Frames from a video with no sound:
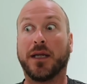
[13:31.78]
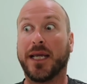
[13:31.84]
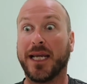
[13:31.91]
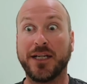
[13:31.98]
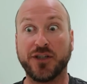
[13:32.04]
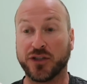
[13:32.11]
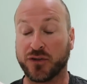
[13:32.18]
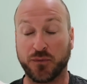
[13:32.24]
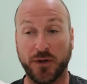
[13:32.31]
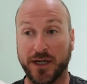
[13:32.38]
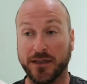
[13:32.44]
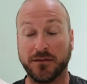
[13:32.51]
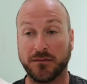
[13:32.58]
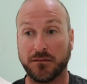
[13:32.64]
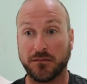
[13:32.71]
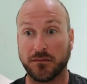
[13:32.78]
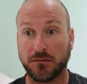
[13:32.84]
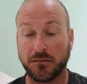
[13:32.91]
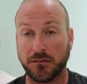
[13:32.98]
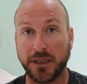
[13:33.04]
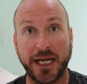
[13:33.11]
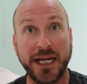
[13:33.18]
He just went
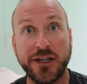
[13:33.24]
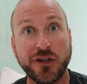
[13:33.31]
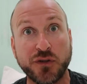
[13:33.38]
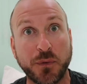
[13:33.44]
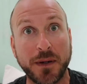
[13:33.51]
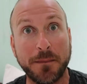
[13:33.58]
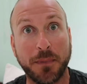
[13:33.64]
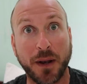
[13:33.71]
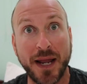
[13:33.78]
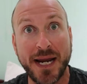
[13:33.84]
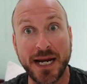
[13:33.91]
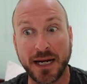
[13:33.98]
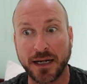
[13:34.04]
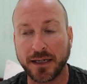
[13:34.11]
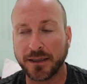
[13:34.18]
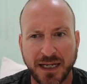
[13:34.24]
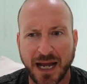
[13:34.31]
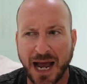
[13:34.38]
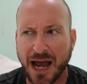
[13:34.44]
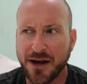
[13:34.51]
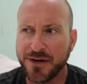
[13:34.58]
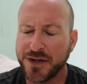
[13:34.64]
blank.
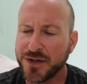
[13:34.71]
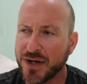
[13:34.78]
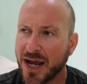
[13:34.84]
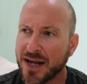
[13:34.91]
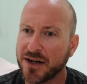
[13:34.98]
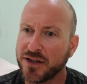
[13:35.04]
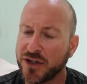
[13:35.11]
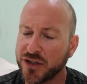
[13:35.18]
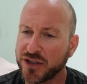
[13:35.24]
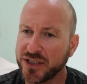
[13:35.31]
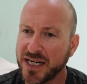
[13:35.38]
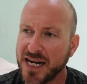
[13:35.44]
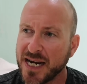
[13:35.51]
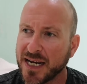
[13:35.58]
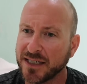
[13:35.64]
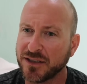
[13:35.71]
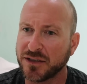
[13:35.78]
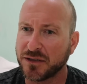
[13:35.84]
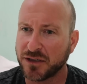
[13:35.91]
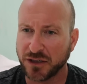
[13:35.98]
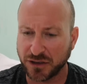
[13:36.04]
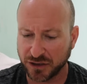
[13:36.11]
How do you not understand
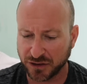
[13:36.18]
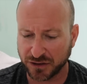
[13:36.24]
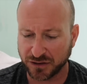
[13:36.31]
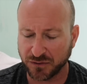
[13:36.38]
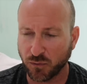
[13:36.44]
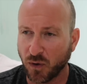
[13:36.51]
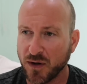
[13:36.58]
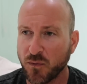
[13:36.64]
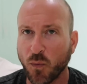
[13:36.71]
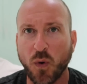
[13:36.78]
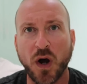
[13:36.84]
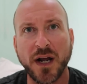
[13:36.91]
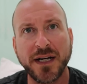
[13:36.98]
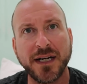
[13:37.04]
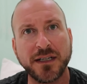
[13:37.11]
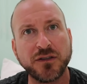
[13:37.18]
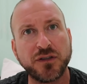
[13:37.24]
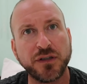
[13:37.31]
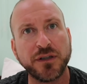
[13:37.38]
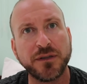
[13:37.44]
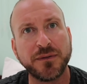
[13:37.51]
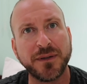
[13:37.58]
to just what 1 and
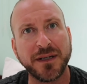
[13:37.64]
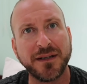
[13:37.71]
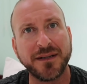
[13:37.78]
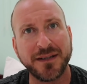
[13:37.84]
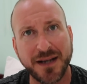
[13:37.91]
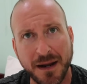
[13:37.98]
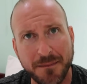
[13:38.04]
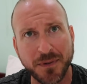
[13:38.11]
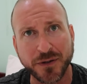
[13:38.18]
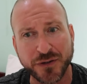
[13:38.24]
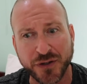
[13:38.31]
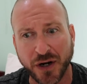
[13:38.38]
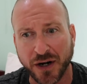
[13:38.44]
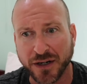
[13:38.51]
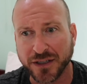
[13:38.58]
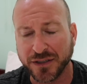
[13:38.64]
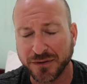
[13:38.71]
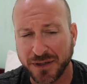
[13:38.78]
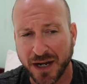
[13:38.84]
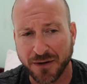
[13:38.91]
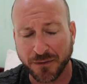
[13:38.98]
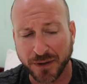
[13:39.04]
2 and numbers are? Do you
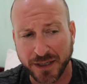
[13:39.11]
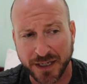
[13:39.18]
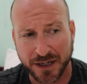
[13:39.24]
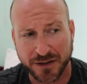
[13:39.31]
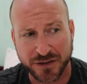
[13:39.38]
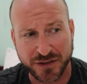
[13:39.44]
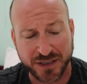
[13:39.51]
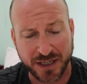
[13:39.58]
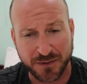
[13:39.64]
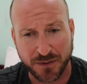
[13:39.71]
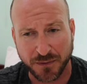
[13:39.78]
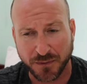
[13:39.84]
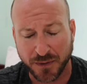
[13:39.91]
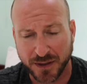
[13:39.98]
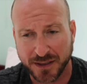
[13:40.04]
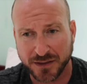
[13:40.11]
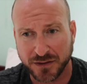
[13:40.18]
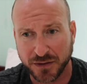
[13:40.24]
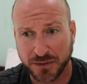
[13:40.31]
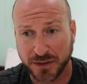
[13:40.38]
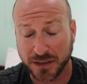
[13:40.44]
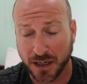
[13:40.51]
not really understand what 1 and
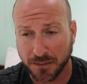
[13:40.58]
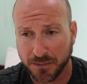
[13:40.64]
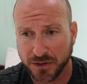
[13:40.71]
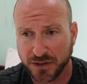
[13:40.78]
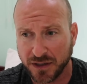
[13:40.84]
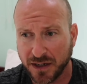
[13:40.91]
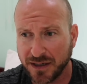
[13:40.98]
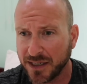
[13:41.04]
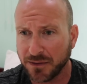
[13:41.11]
2 and numbers are?